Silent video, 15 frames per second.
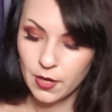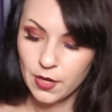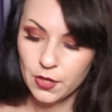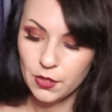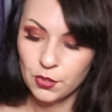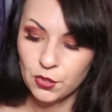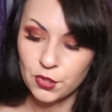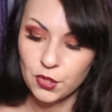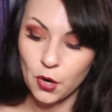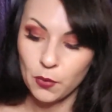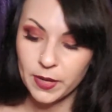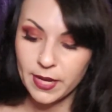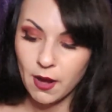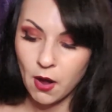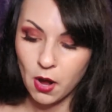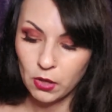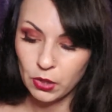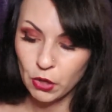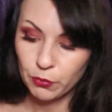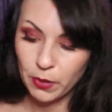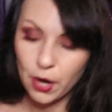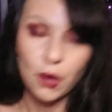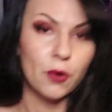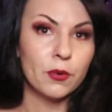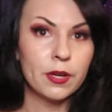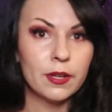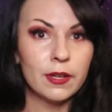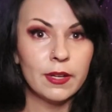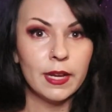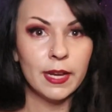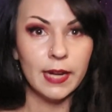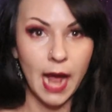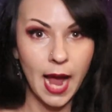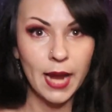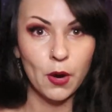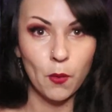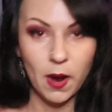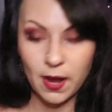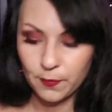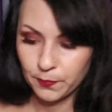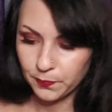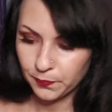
Stony Hollow Road in Iowa.